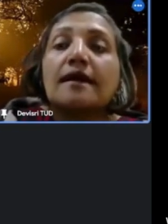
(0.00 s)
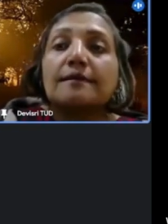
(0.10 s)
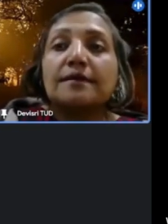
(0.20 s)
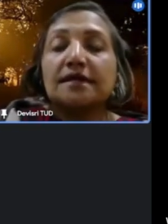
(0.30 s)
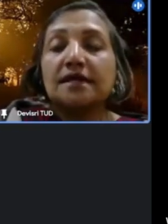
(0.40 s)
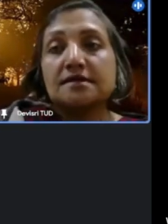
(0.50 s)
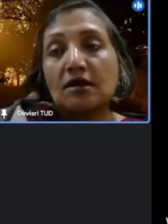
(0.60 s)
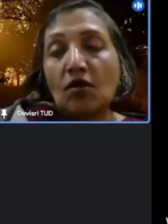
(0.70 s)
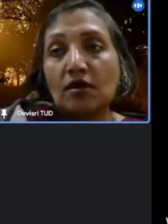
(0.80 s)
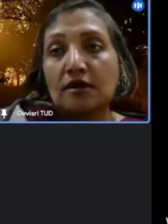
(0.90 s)
but there's a
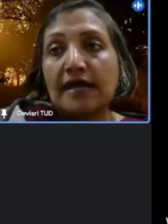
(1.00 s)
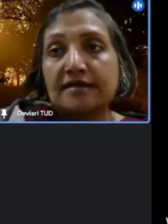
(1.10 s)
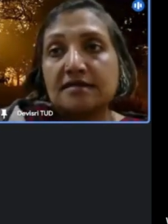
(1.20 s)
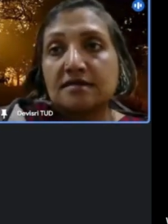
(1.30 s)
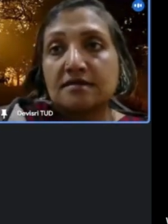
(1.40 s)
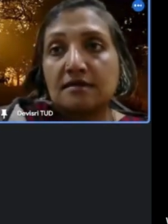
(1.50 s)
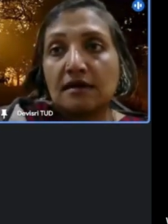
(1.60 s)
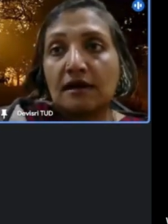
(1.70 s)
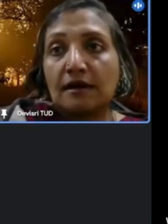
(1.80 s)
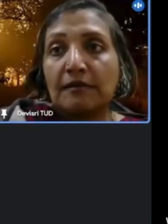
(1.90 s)
lot less
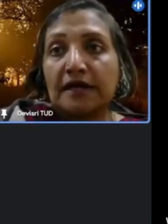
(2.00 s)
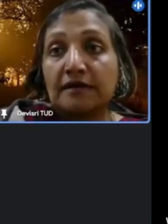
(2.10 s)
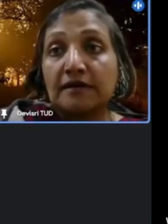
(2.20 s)
mutton.